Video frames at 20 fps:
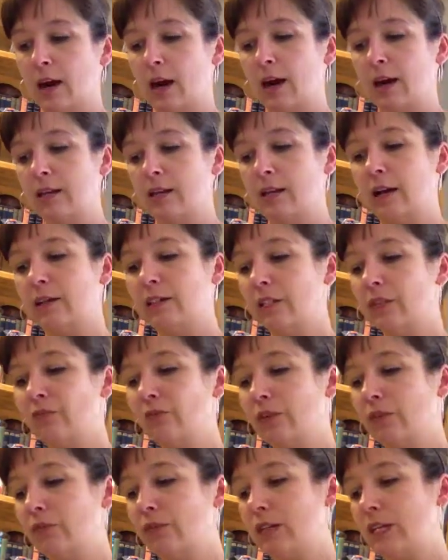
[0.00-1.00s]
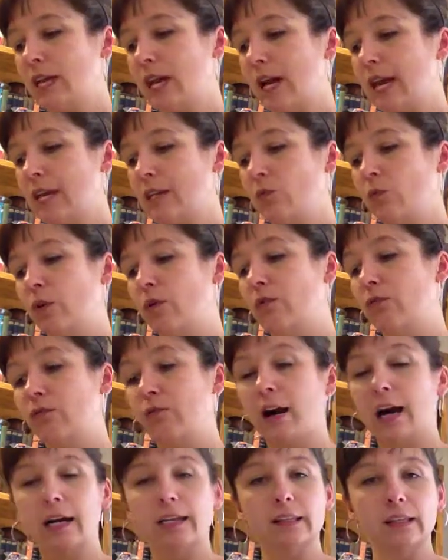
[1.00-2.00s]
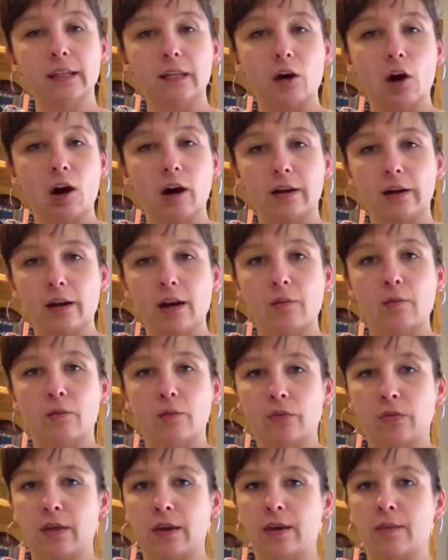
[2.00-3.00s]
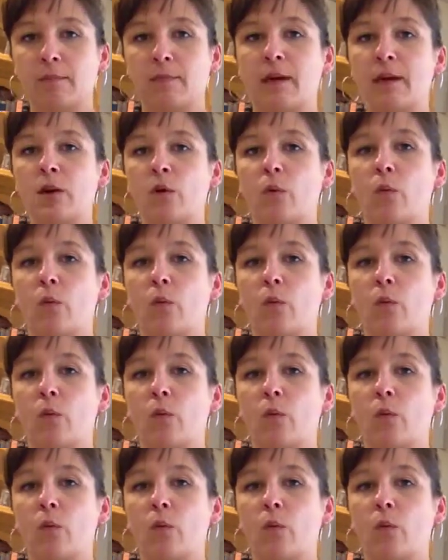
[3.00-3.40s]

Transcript: In 1958, we finally caught up with them